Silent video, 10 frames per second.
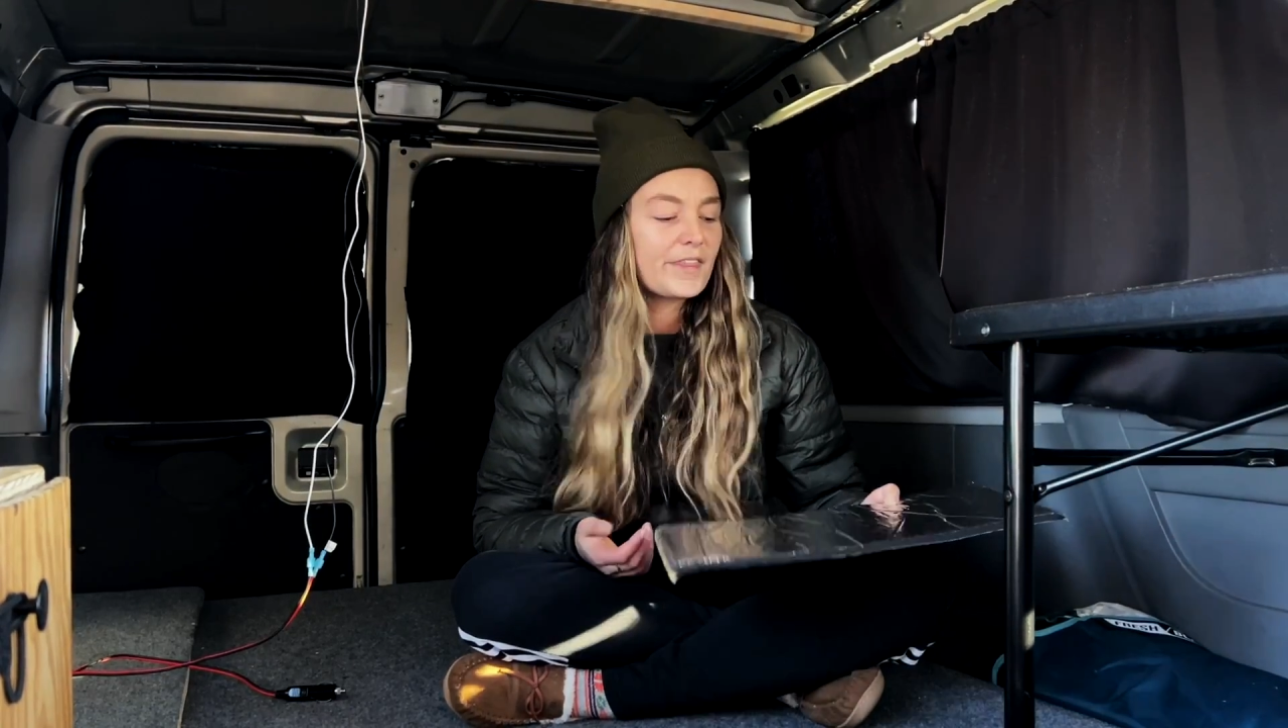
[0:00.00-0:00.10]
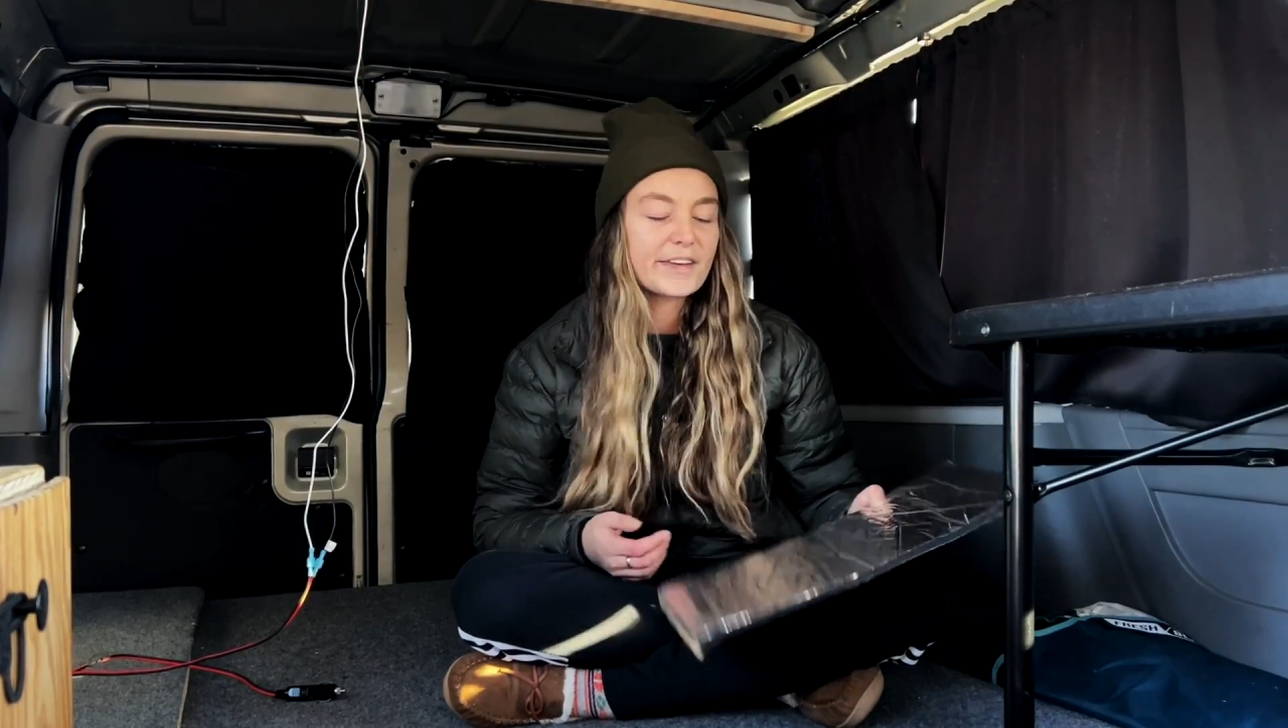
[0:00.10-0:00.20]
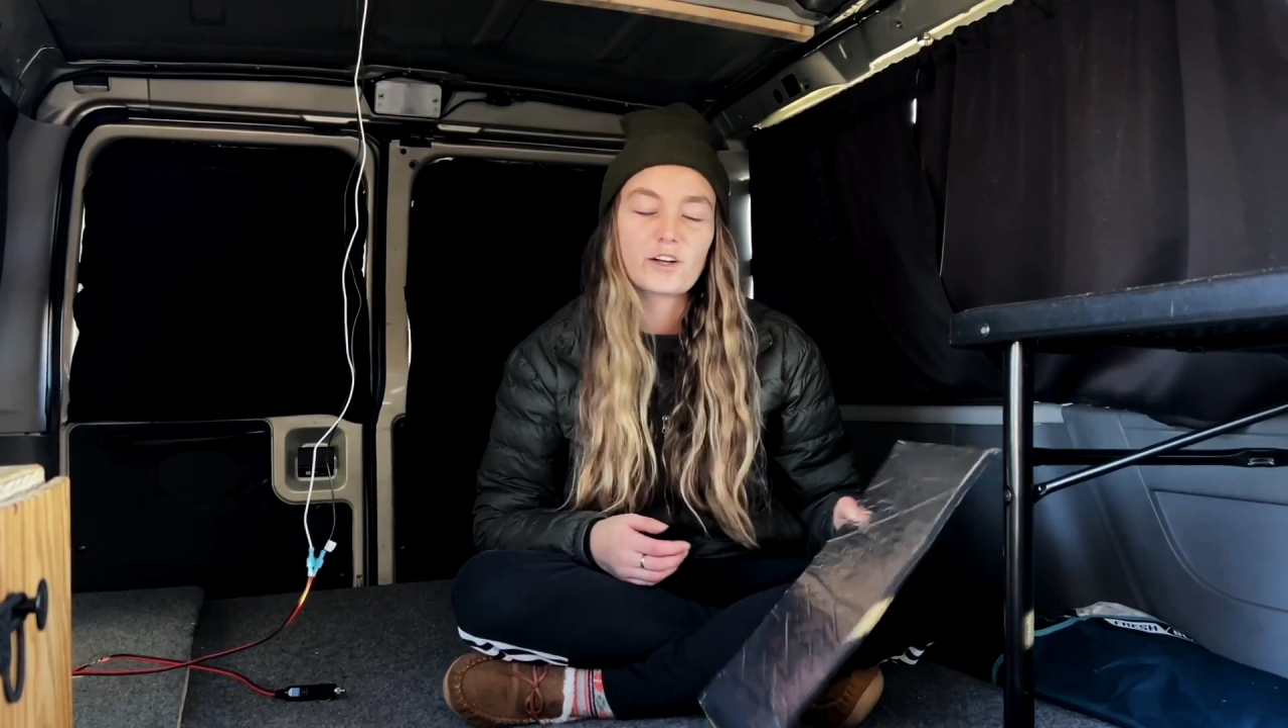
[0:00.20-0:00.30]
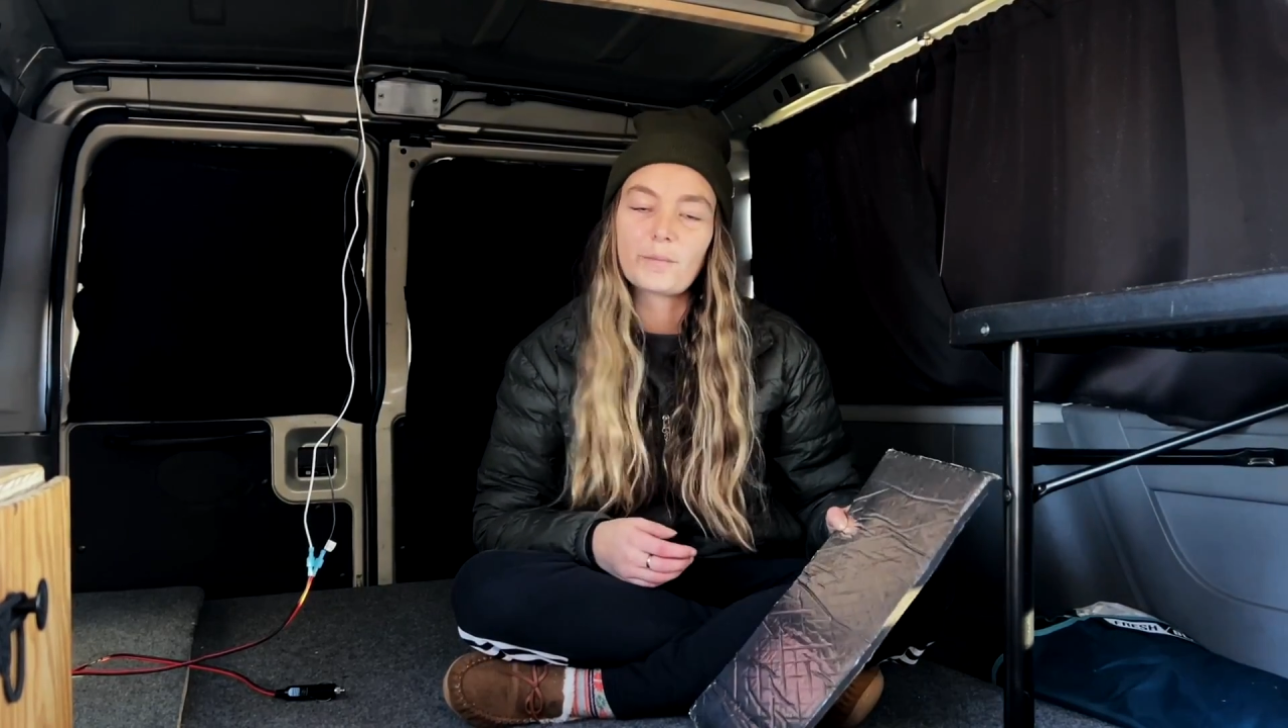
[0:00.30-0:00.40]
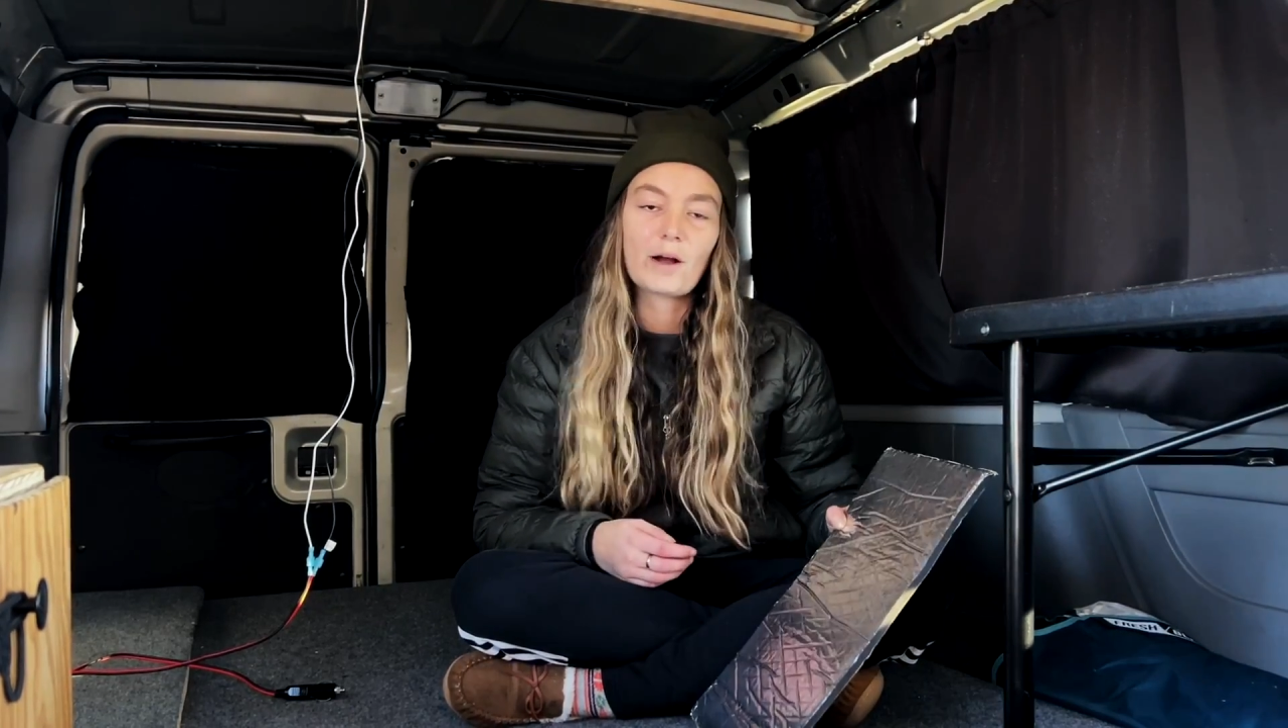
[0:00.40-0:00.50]
the
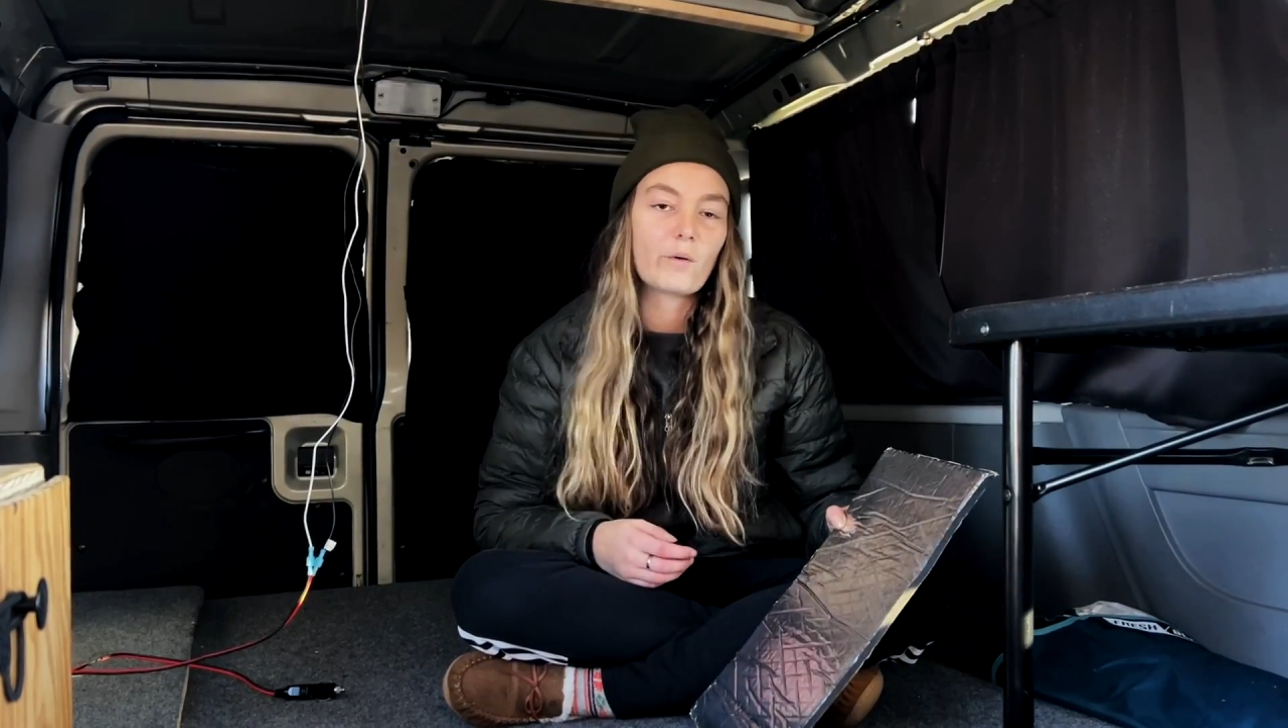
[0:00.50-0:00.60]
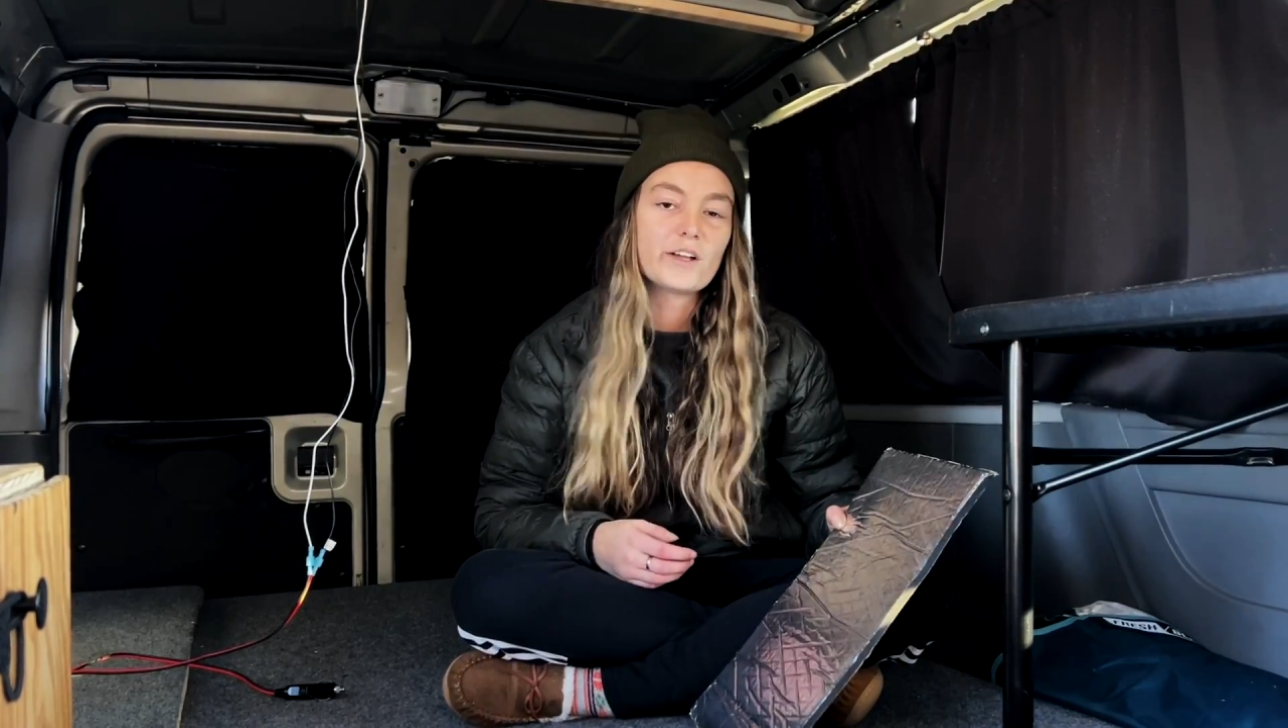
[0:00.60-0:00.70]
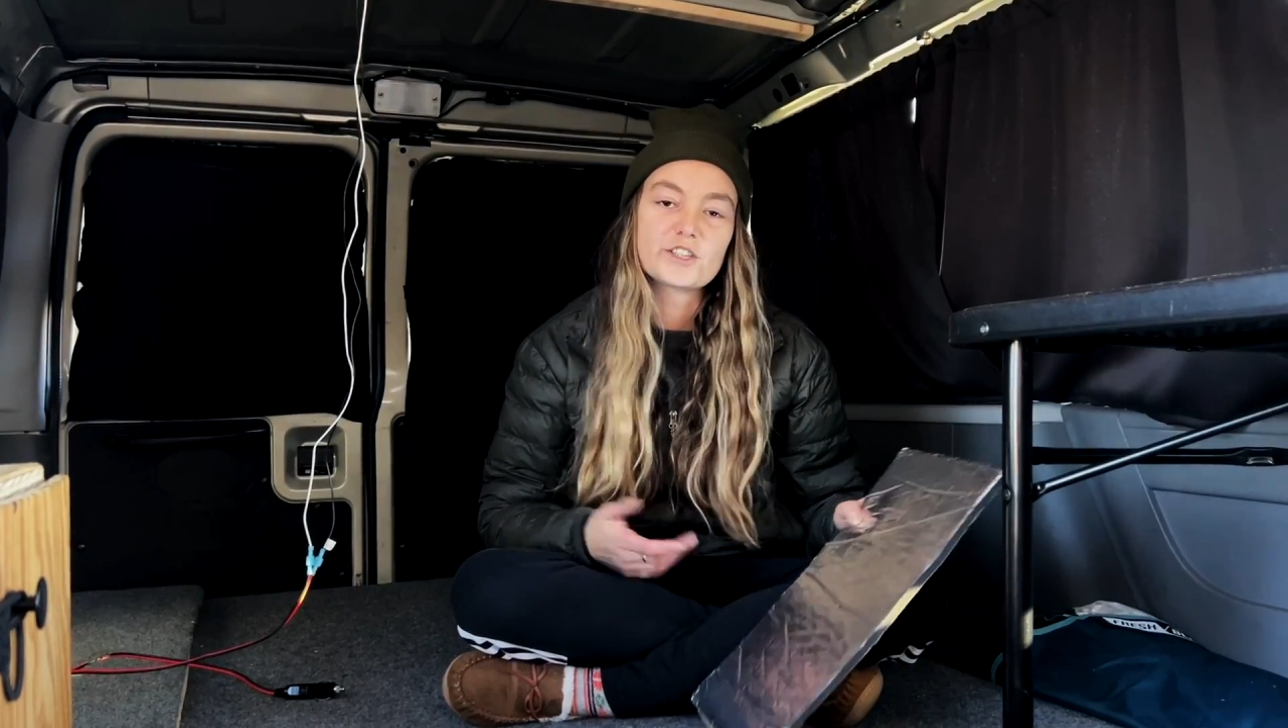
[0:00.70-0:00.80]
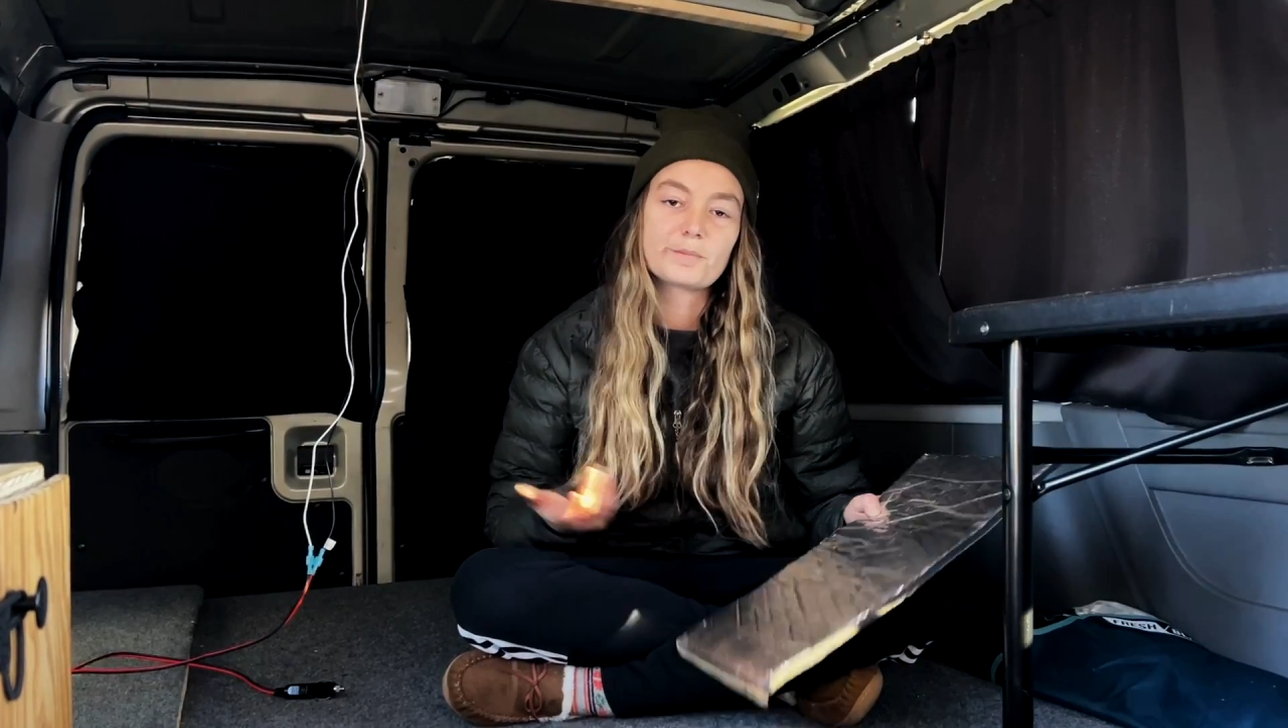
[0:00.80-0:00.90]
Kill Mat ones,